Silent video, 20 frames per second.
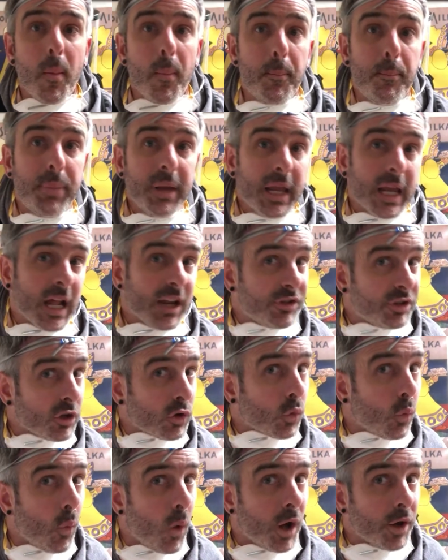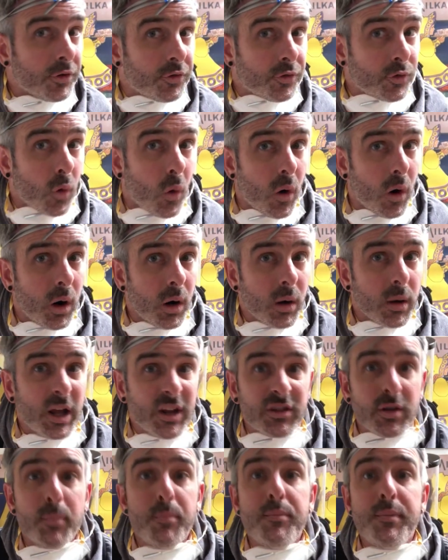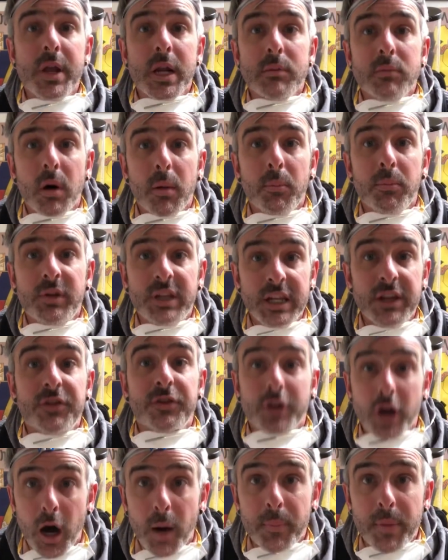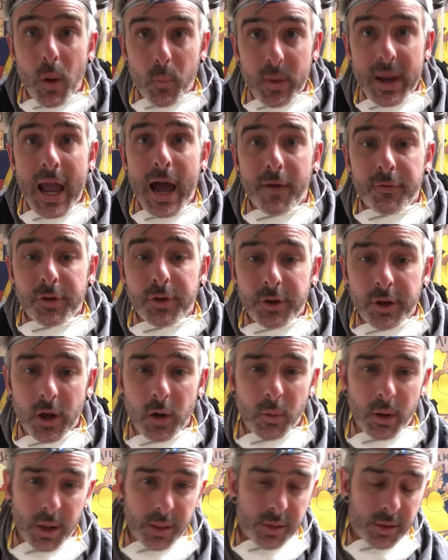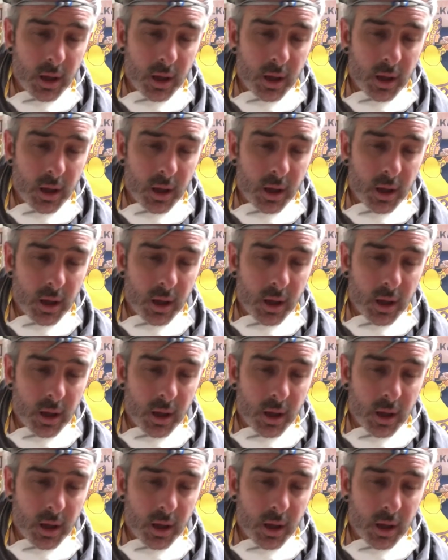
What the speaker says: Being it's just one store, it's a minimum de-scum that we have to deal with.